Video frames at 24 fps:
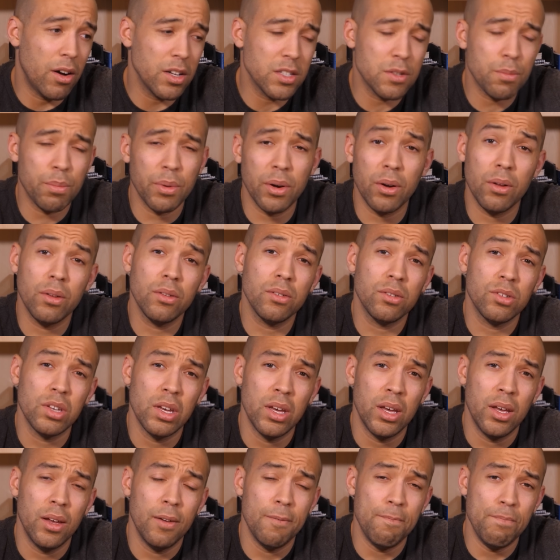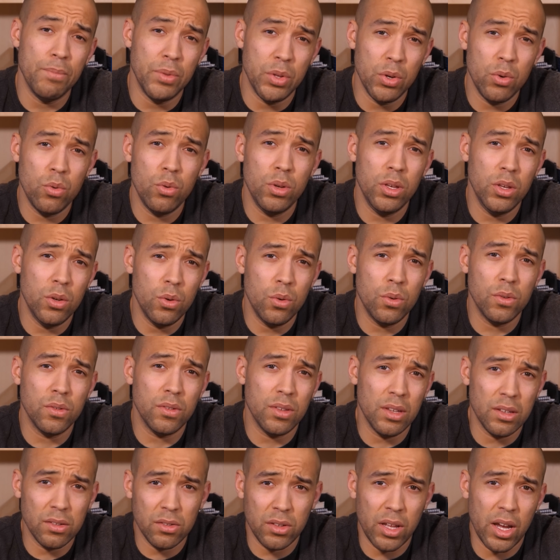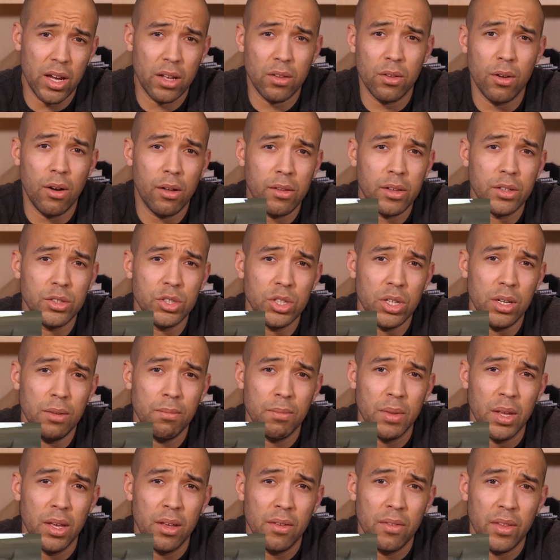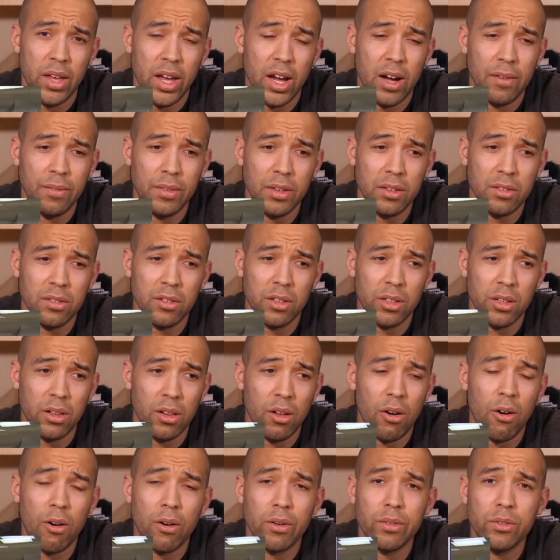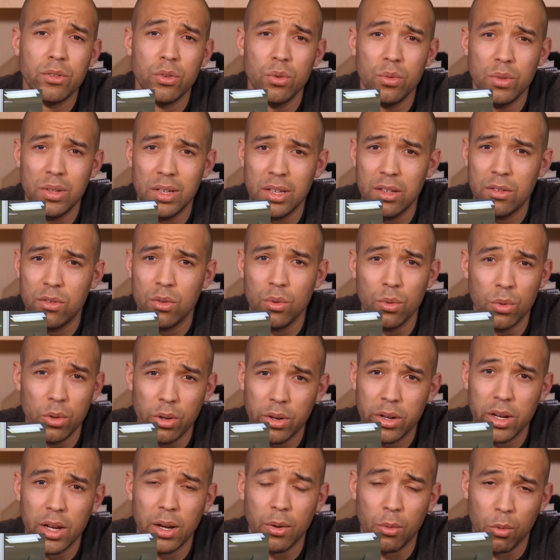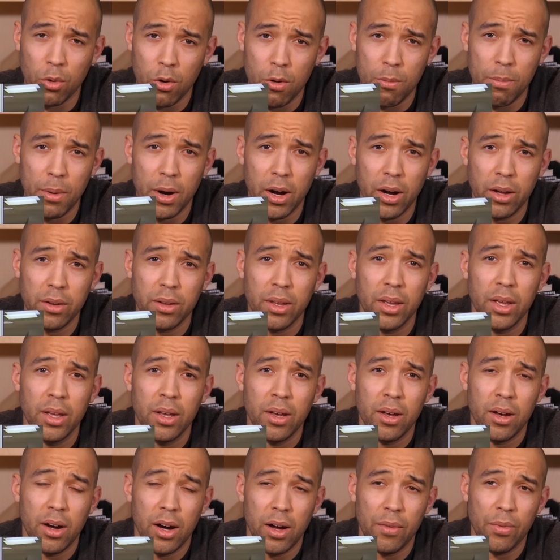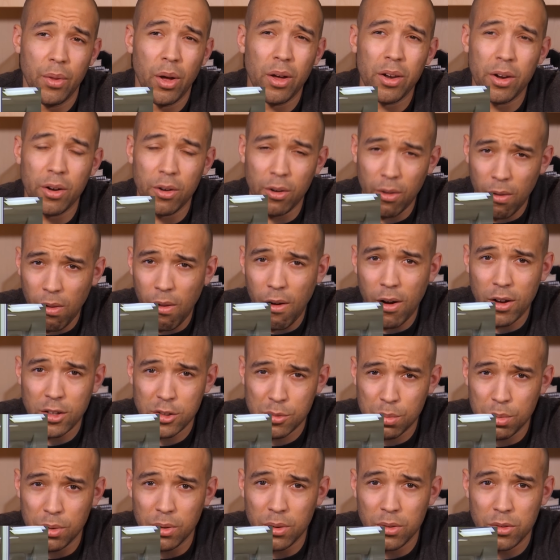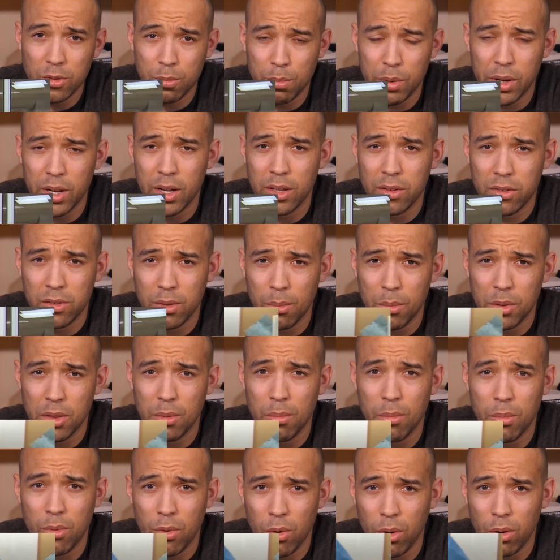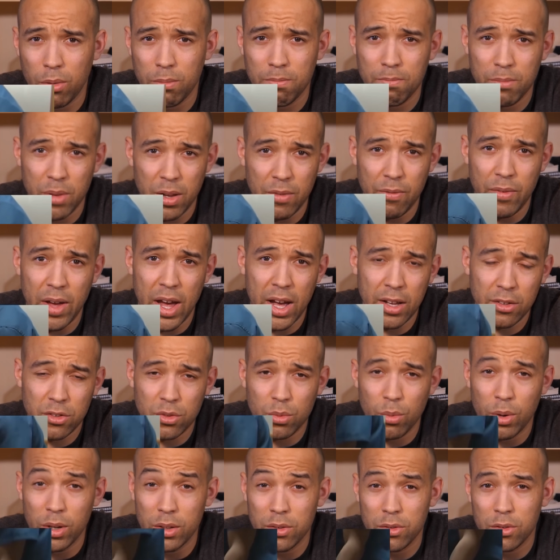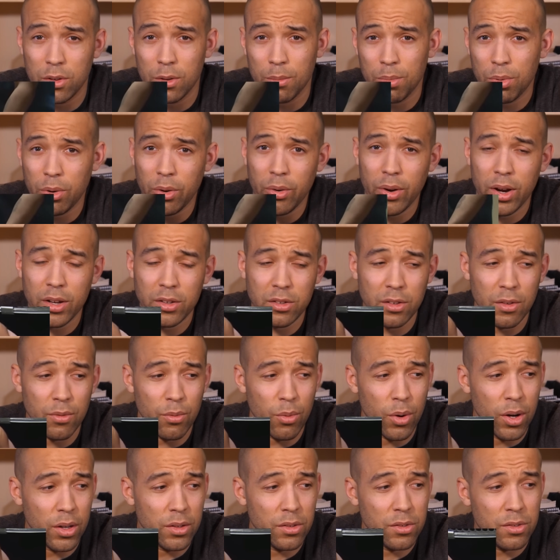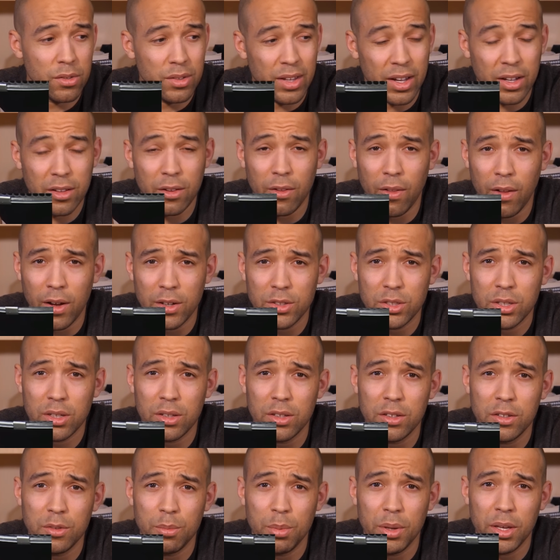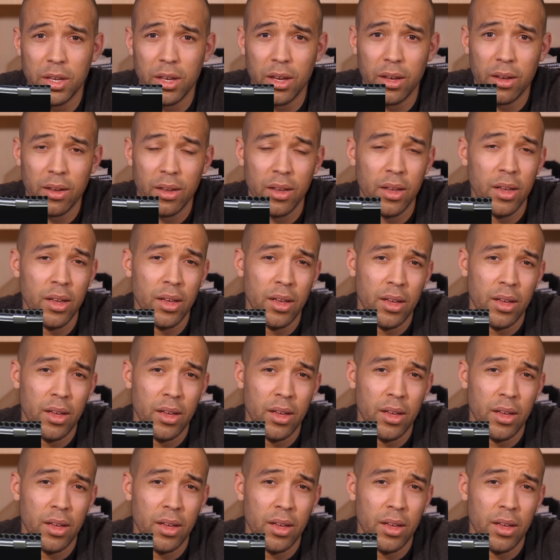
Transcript: hospitals do use this technology. They have this little R2D2 looking robot. Not at all hospitals, but at some of the more advanced ones or progressive ones, technologically speaking.